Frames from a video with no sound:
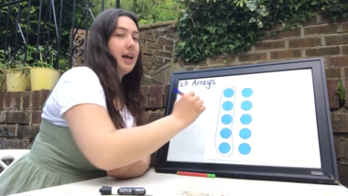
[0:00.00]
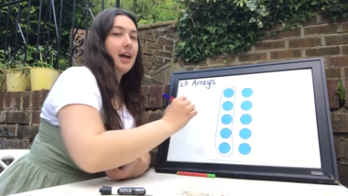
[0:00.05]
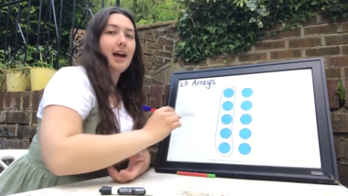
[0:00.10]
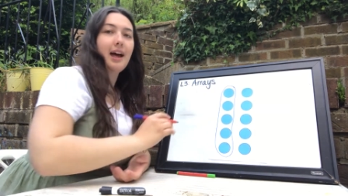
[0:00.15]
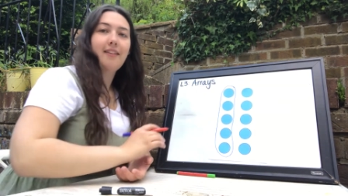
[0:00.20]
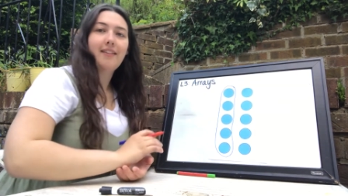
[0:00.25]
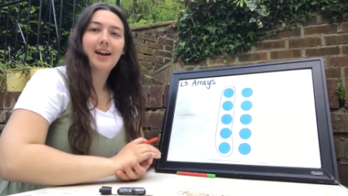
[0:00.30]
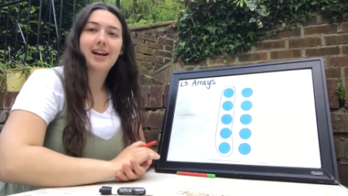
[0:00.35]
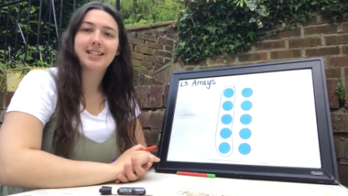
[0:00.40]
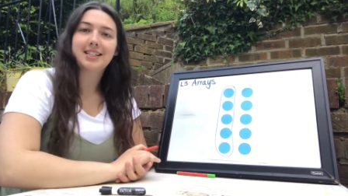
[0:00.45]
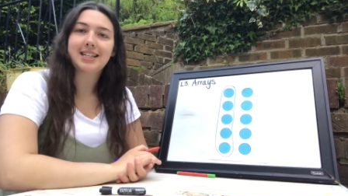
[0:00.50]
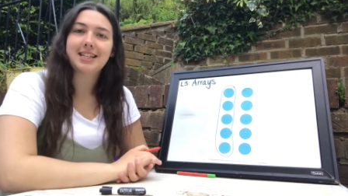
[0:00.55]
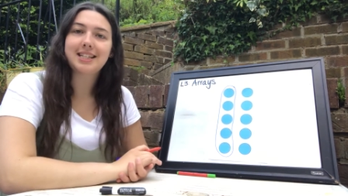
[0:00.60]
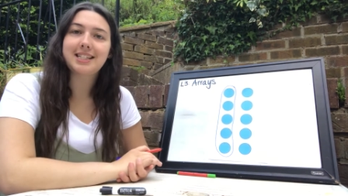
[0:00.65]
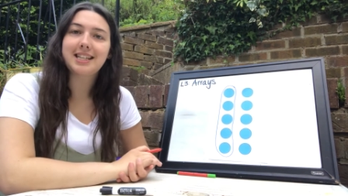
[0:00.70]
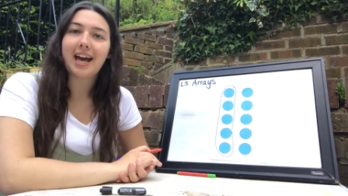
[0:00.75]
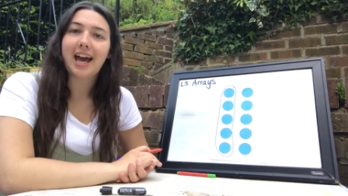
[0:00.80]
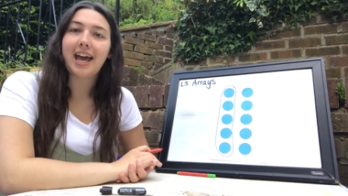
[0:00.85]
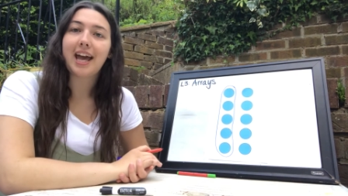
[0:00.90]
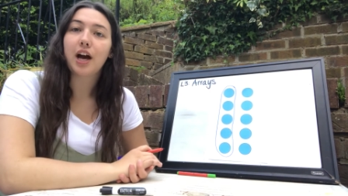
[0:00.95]
and that is
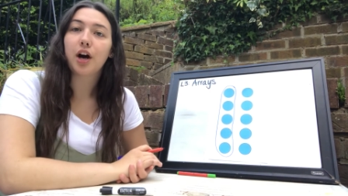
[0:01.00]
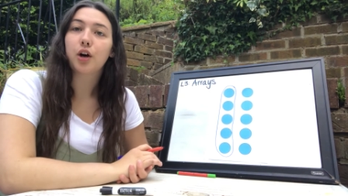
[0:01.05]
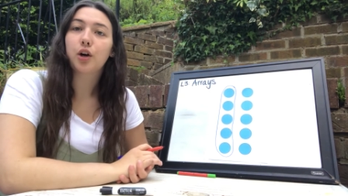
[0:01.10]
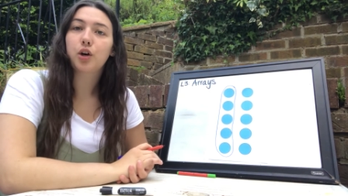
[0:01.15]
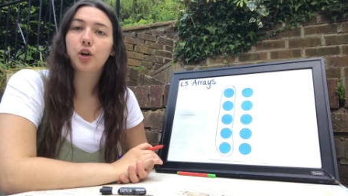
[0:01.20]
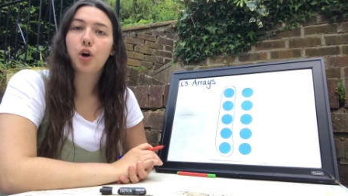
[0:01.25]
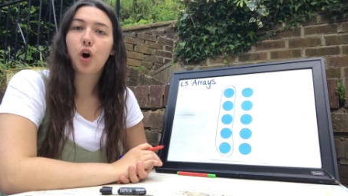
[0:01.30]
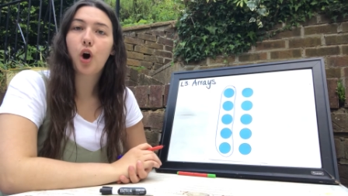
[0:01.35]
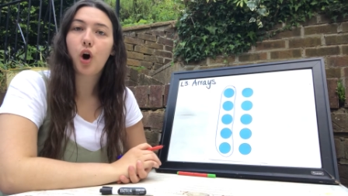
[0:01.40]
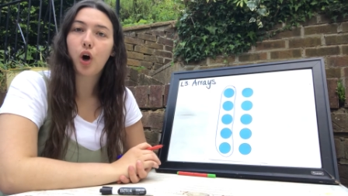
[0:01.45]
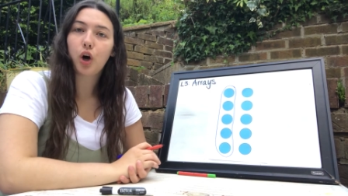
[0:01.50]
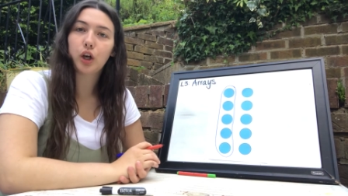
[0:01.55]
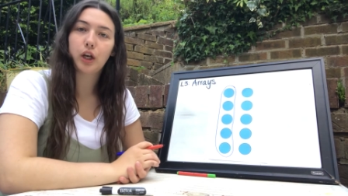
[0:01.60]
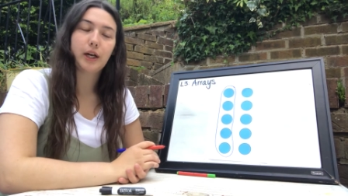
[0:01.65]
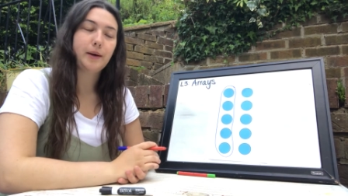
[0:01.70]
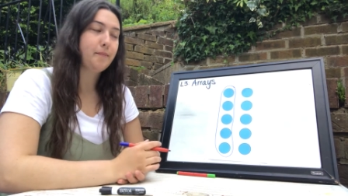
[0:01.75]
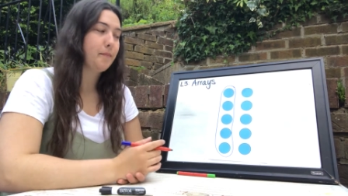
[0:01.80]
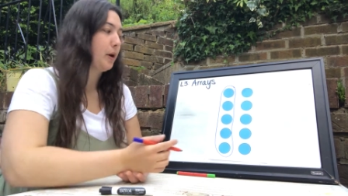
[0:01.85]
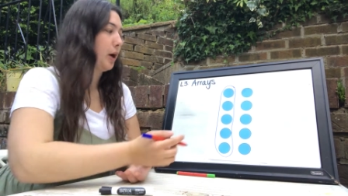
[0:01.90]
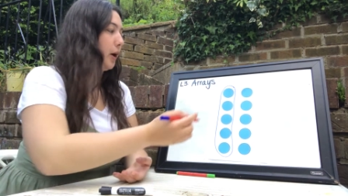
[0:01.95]
a
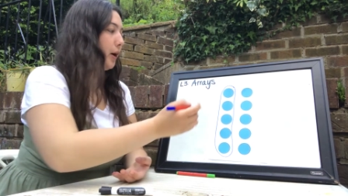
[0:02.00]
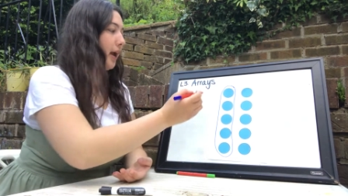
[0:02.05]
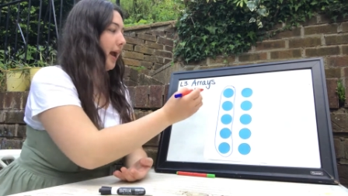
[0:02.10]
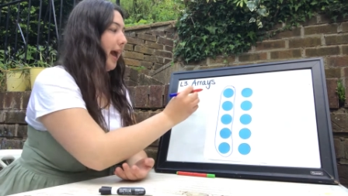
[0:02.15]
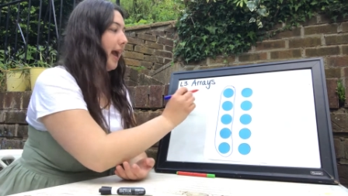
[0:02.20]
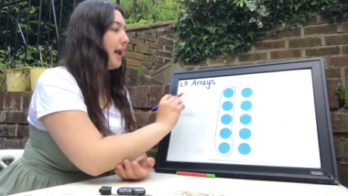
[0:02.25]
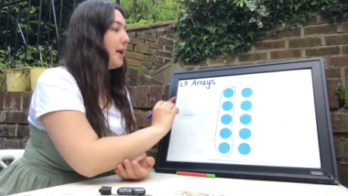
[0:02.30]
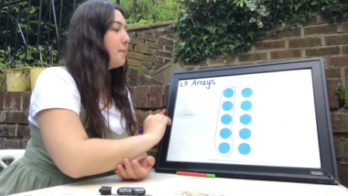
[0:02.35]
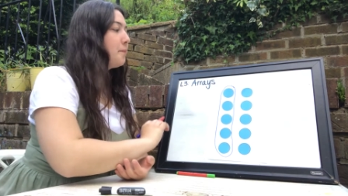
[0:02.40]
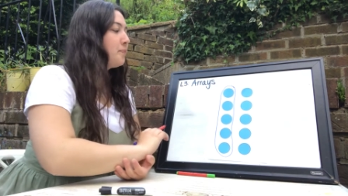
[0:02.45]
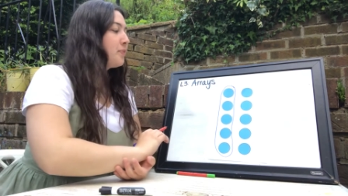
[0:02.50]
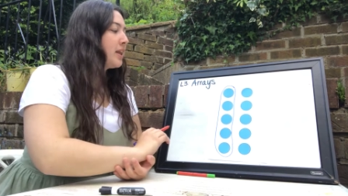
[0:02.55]
column, okay?